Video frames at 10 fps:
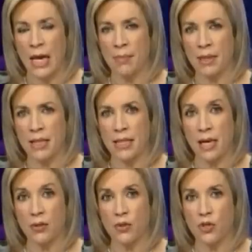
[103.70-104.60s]
And police
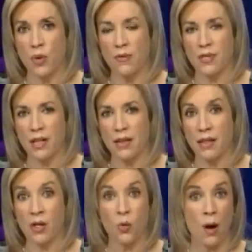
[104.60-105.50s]
tell News twelve
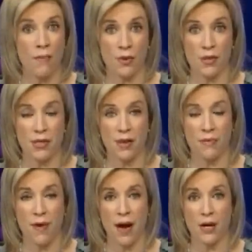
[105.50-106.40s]
tonight that whoever
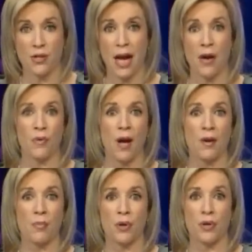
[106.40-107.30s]
set fire to Aaron
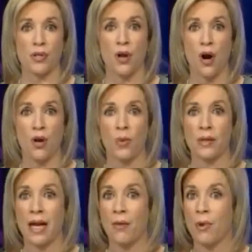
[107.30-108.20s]
Rottenberg's car
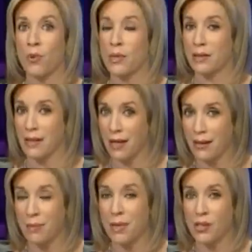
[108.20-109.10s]
will now most
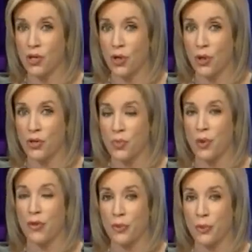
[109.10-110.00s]
likely be charged
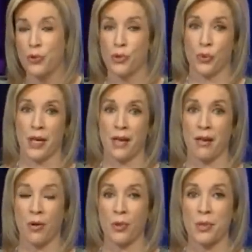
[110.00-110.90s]
with third-degree
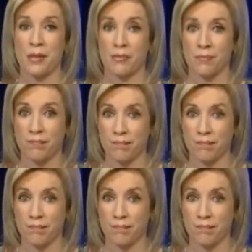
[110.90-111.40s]
arson.